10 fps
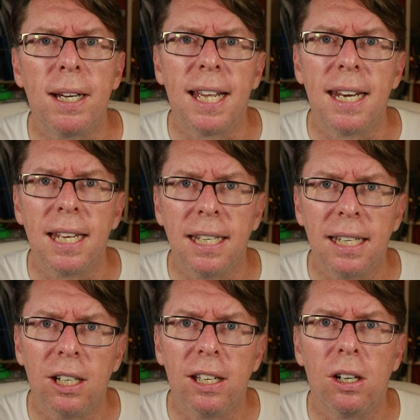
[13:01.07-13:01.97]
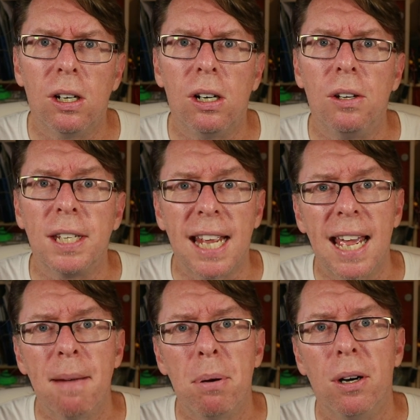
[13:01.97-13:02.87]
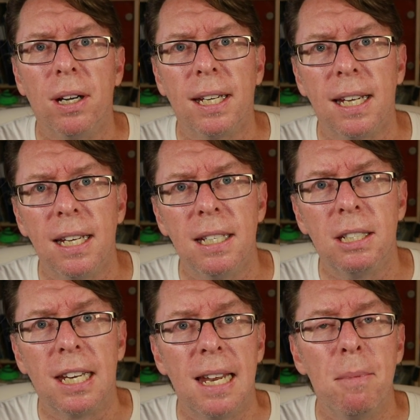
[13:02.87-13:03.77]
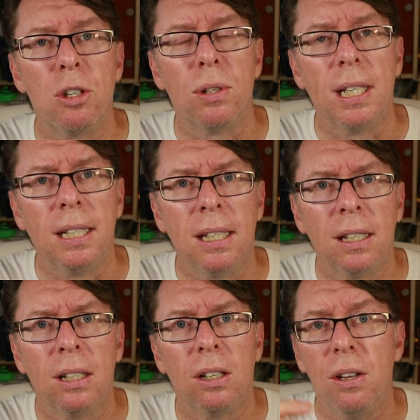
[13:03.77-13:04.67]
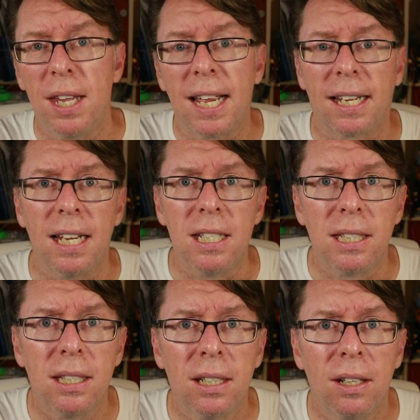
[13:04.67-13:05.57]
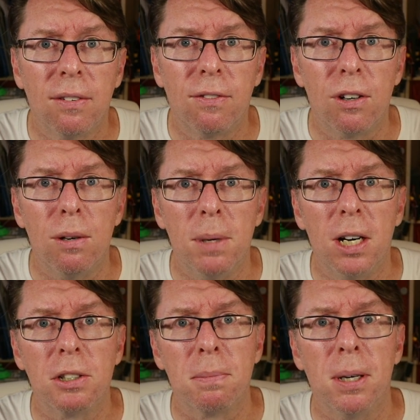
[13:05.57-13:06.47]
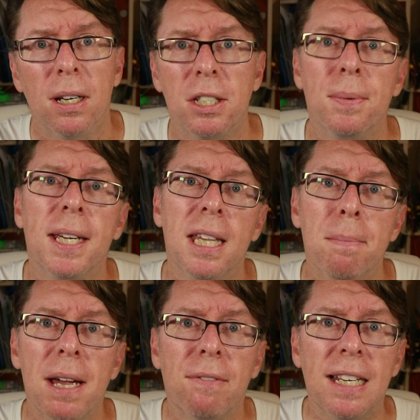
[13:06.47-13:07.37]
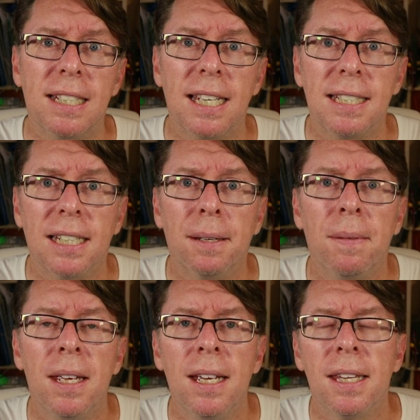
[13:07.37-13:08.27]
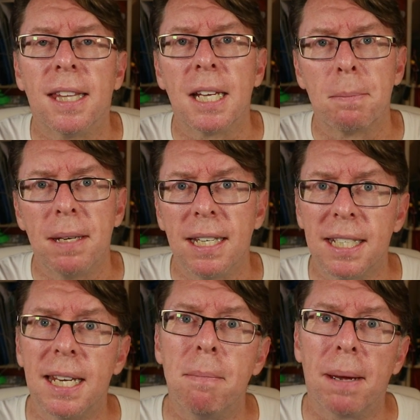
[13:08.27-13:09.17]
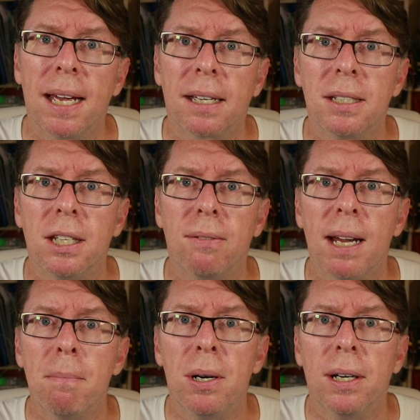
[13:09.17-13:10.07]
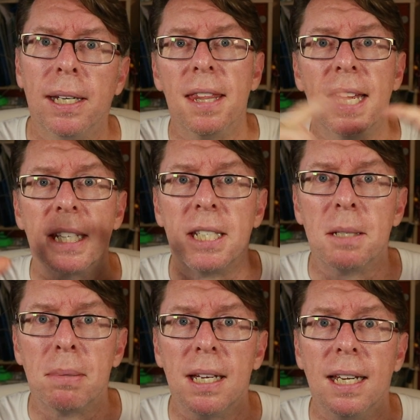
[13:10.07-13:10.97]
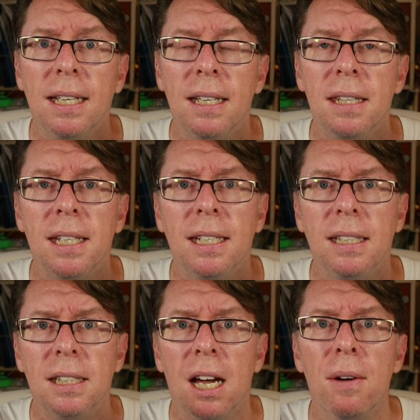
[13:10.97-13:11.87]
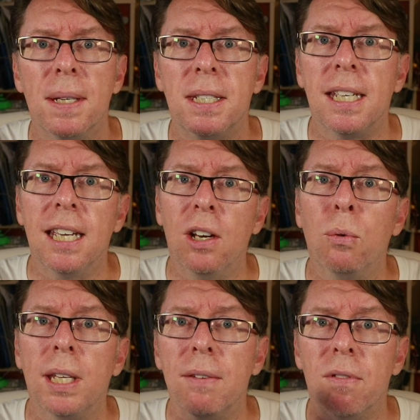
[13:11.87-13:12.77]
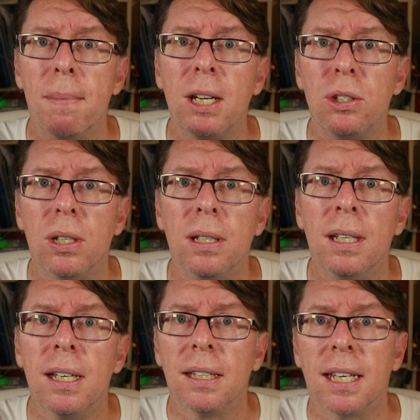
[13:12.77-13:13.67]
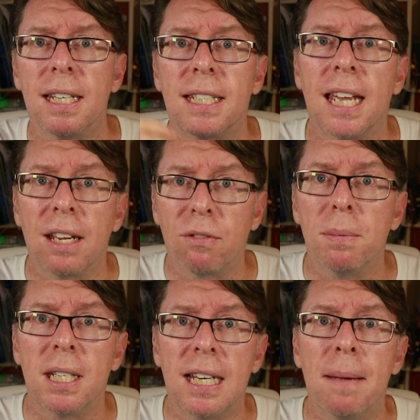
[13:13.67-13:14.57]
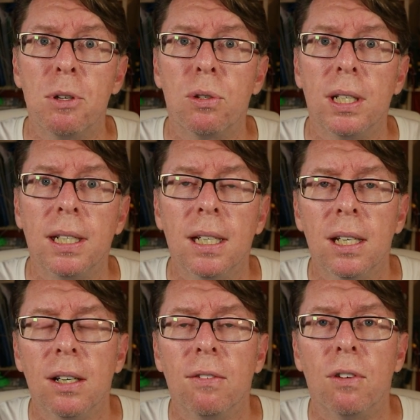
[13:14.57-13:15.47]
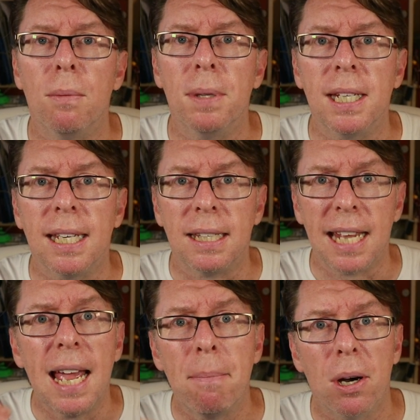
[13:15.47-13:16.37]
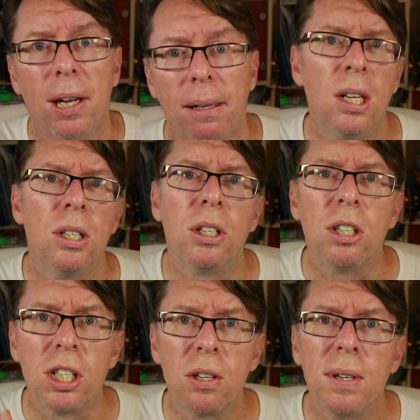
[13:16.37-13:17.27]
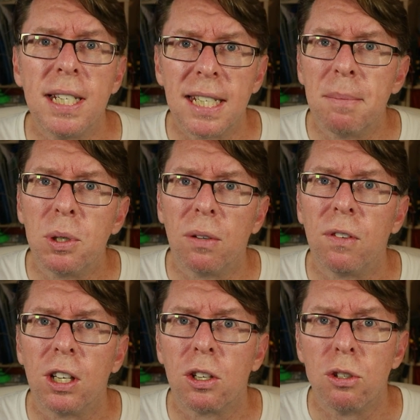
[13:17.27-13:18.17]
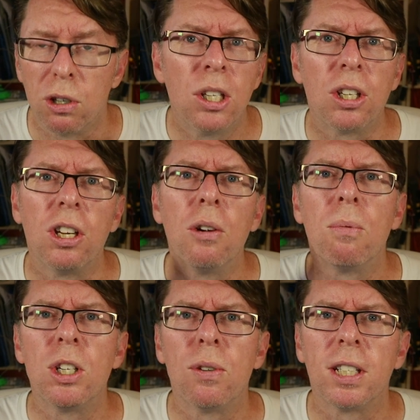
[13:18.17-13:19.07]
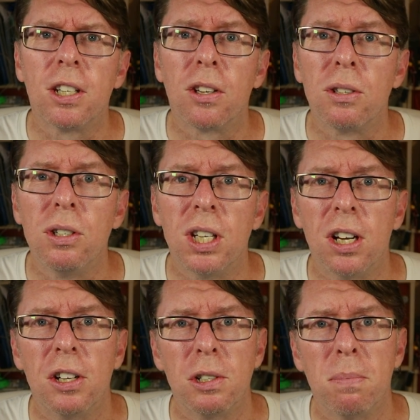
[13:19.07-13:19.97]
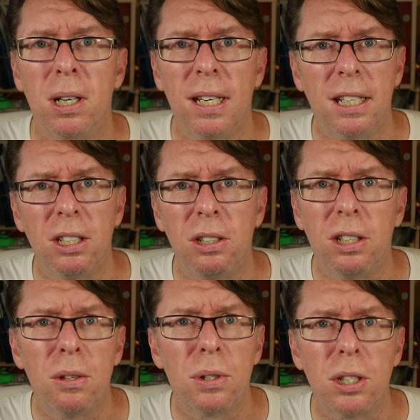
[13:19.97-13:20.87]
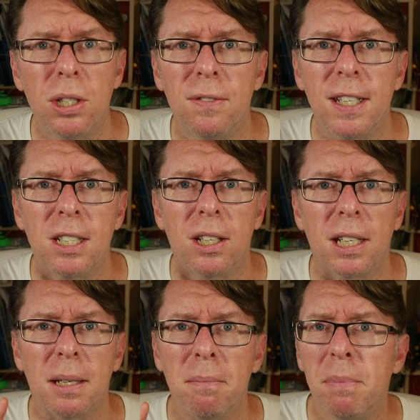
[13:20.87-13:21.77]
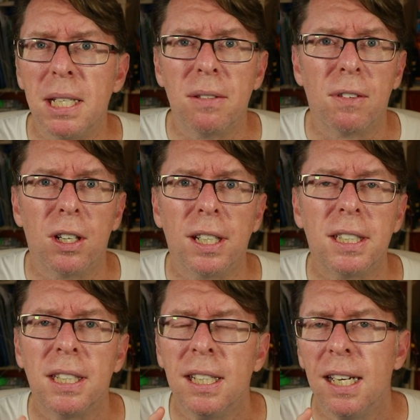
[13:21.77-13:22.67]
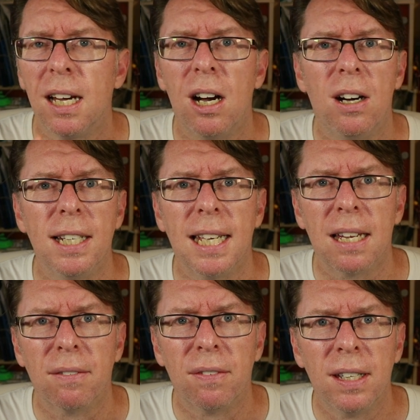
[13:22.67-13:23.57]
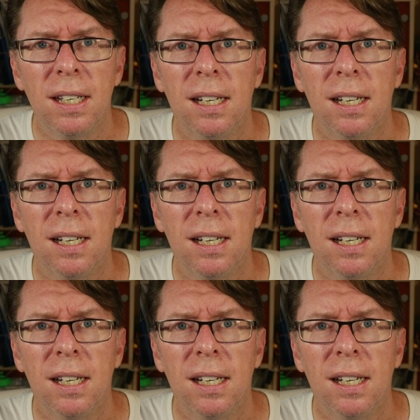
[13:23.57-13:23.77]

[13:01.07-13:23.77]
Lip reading: we're getting on the AirPi is telemetry on that case from Ardu pilot, so we're getting the Mavlink data that's being sent back to the ground Pi, and that's displaying the OSD and all the information that it's getting from the telemetry from the AirPi. So you'd still need some sort of flight controller. So you're not restricted on using Ardu Pilot. You can also use things like Betaflight, iNav,